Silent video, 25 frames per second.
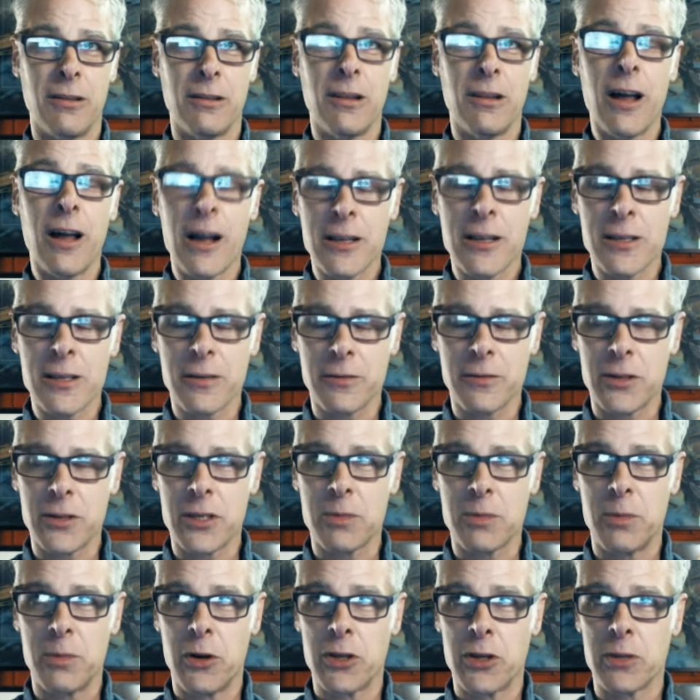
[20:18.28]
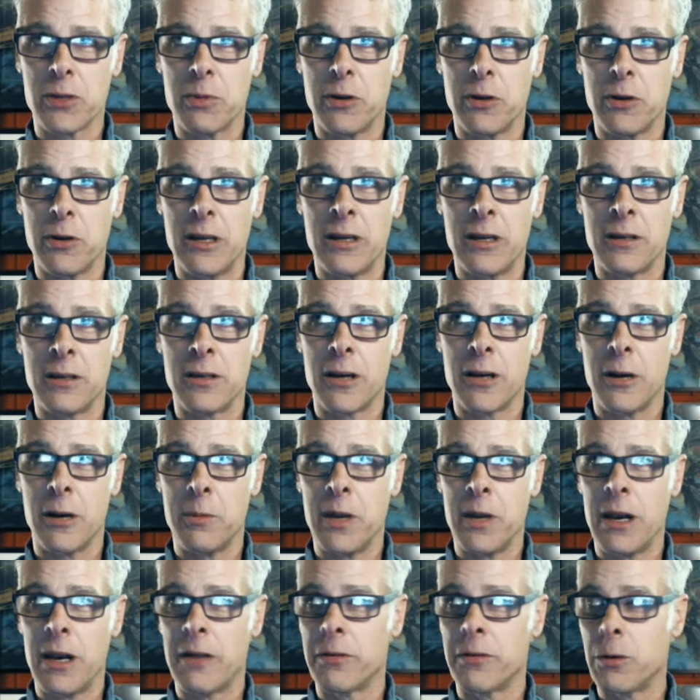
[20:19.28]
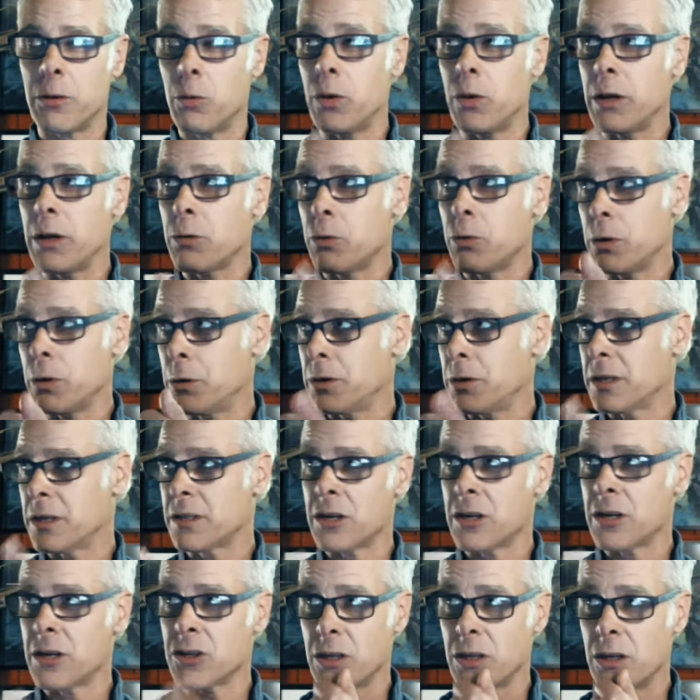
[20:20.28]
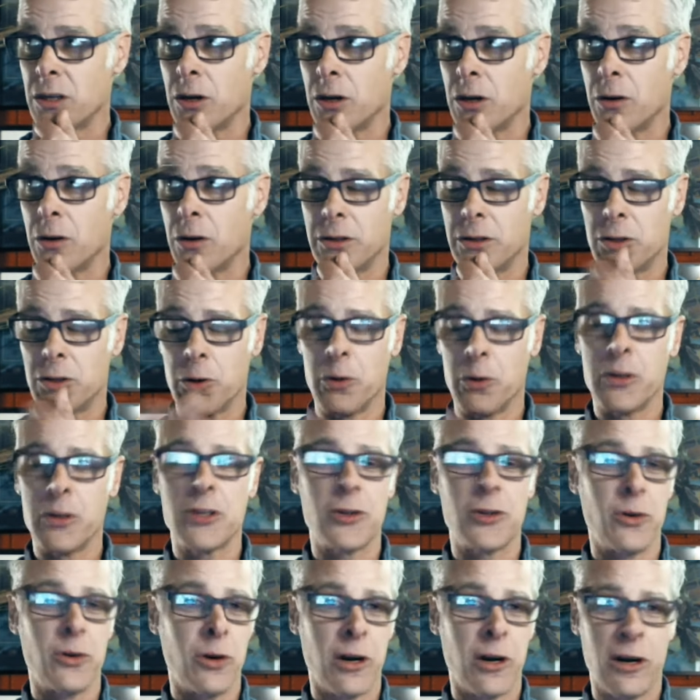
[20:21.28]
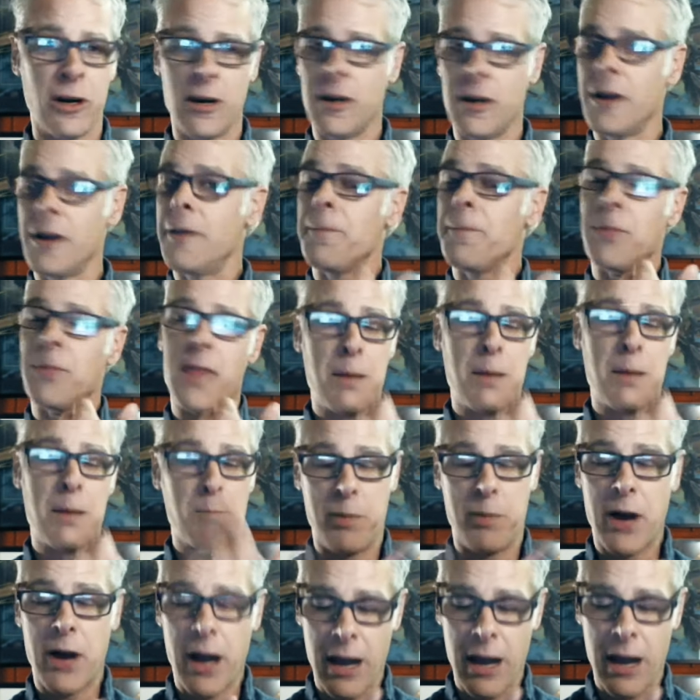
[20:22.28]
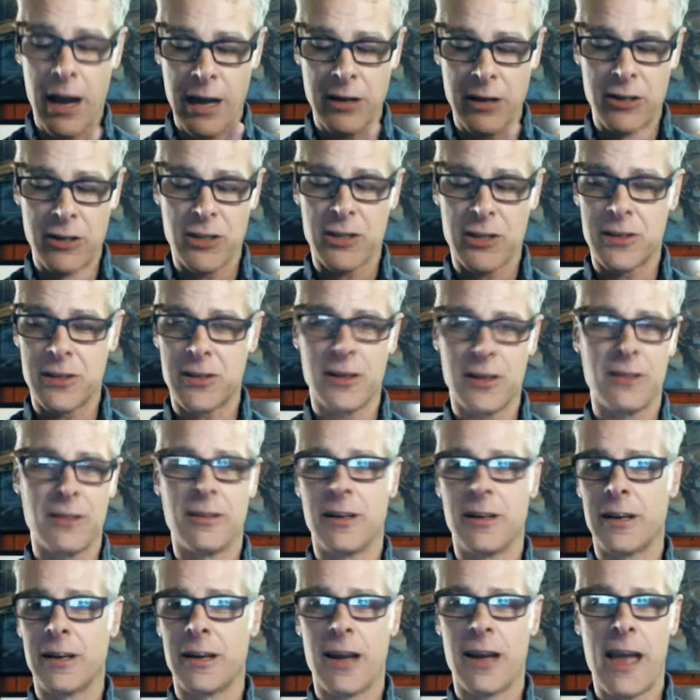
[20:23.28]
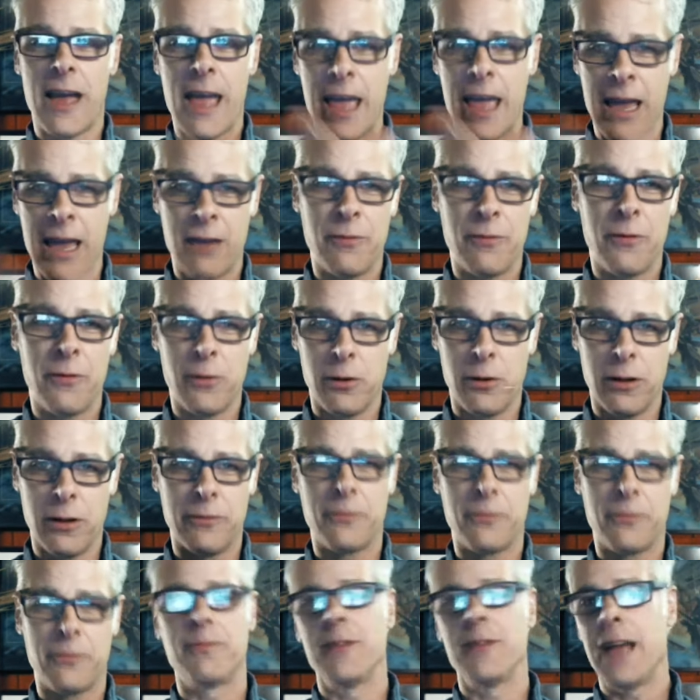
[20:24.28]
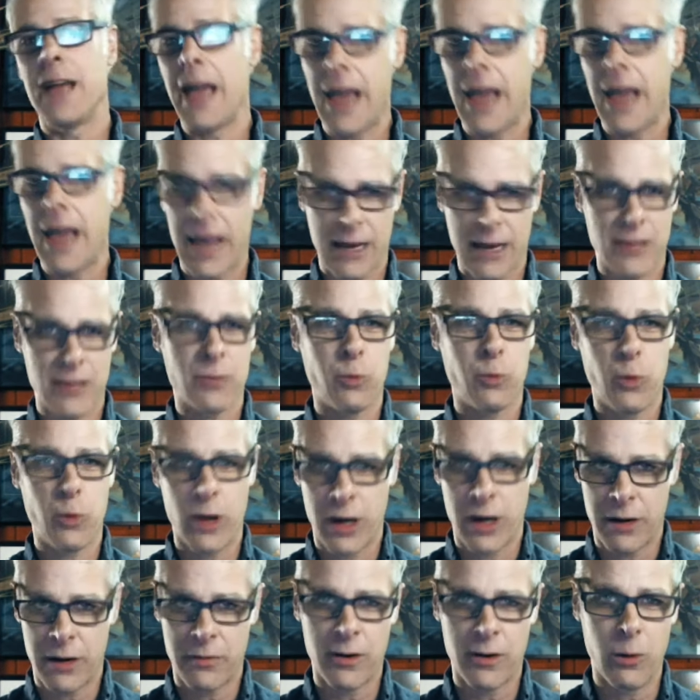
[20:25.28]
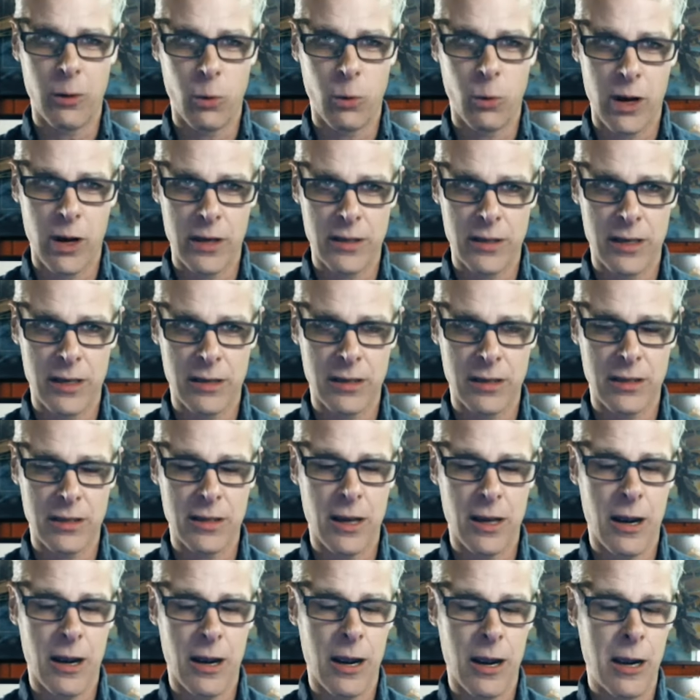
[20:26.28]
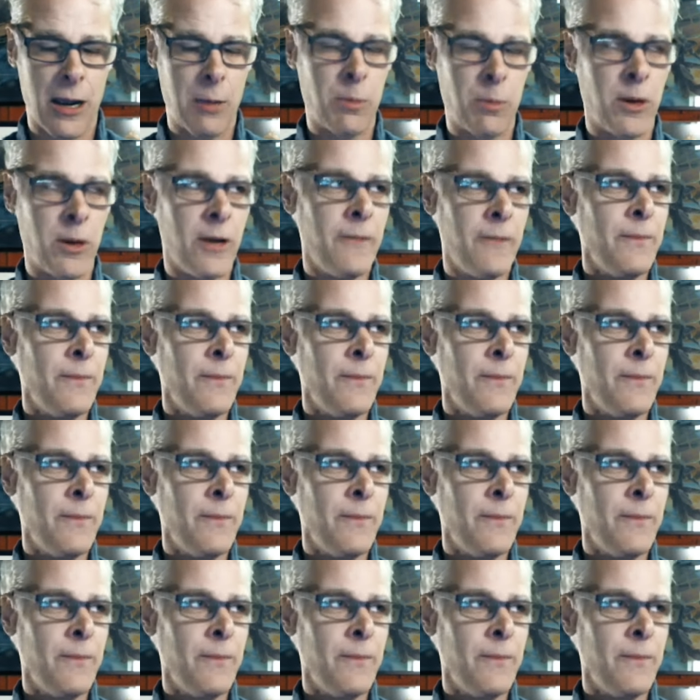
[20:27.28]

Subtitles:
lots of disposable income. And every week we would essentially go to the toy store and buy just like a handful of X, whatever it was at the time.